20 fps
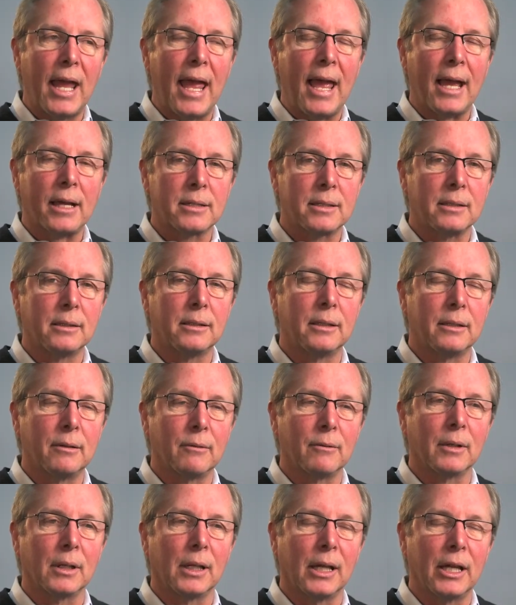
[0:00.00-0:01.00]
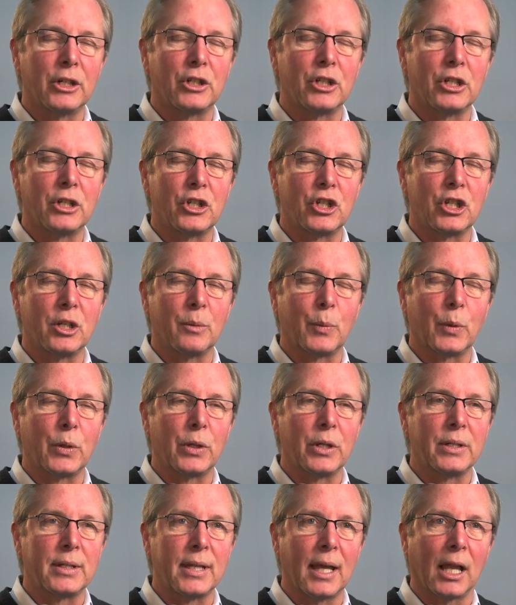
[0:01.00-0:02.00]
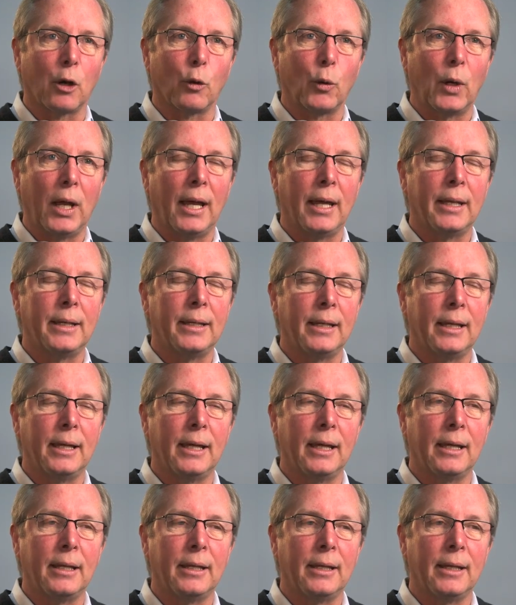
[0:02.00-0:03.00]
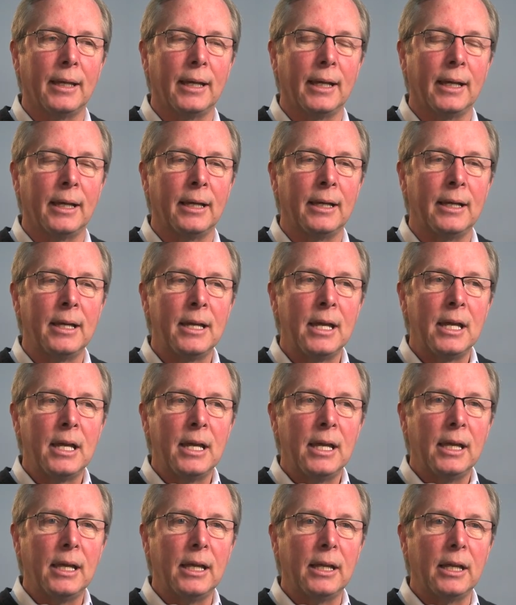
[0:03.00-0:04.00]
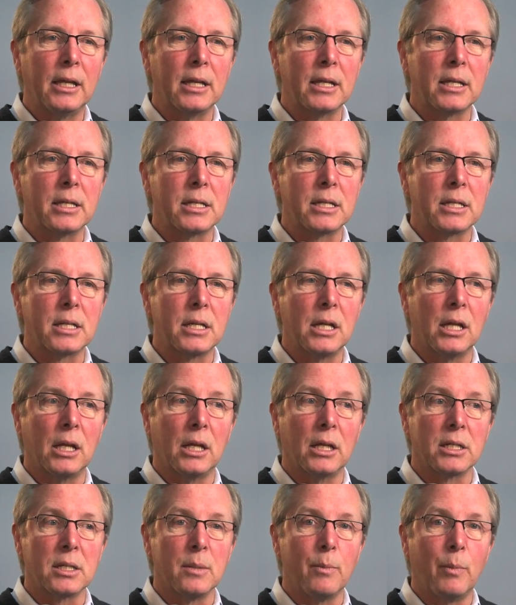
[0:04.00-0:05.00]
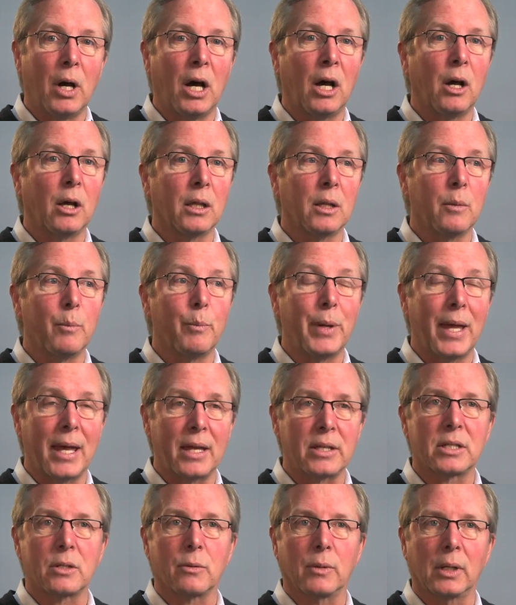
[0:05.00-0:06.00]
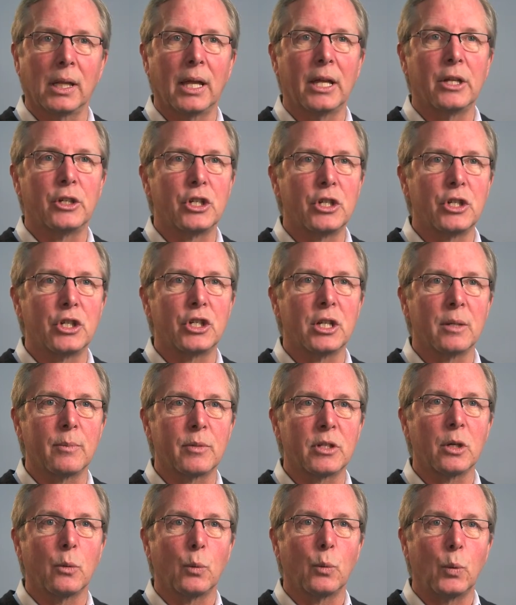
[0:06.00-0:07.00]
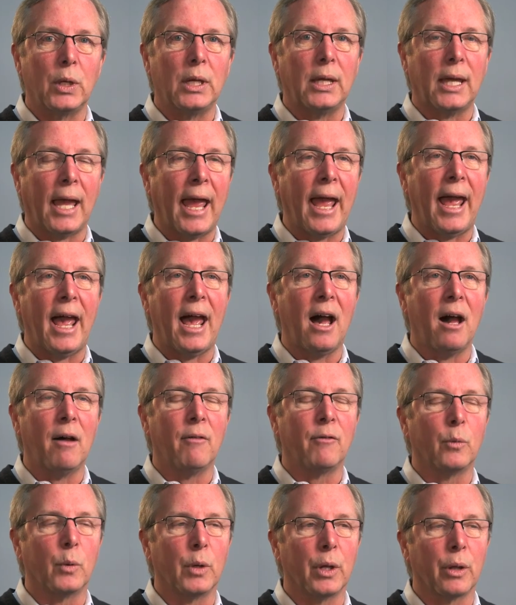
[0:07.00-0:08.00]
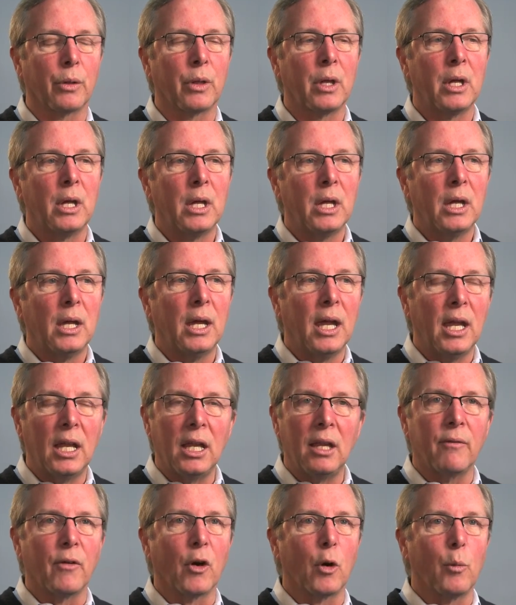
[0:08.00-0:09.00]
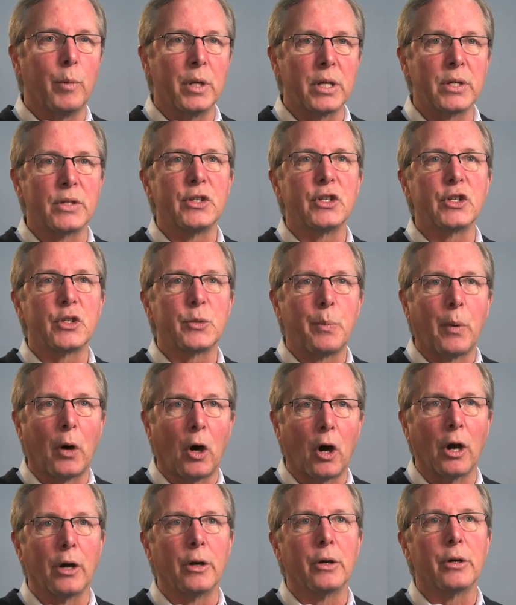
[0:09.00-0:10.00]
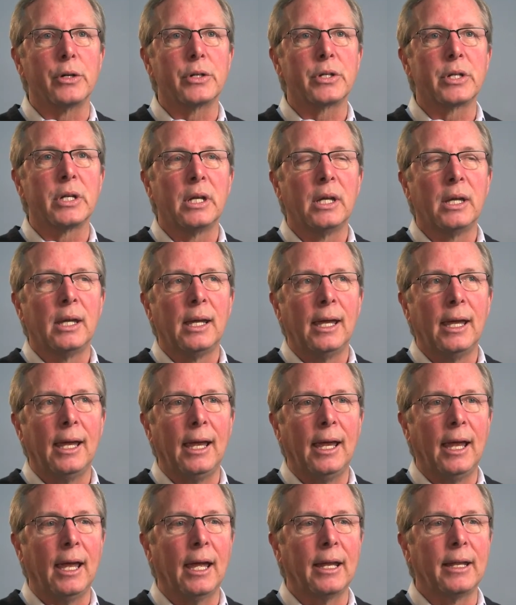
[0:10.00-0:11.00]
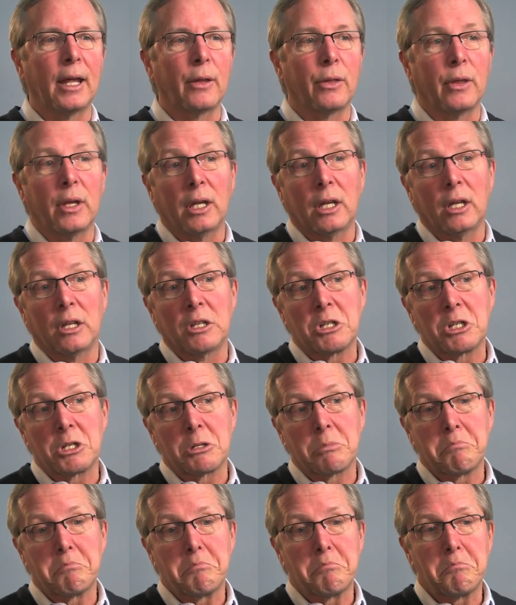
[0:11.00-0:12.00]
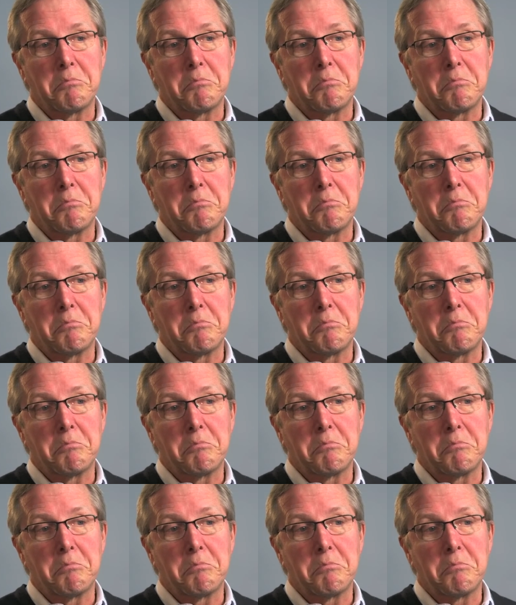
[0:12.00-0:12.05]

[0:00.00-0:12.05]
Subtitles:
an excellent relationship with Intelerad, and it is among the best relationships that we have with any of our business partners. And I think it's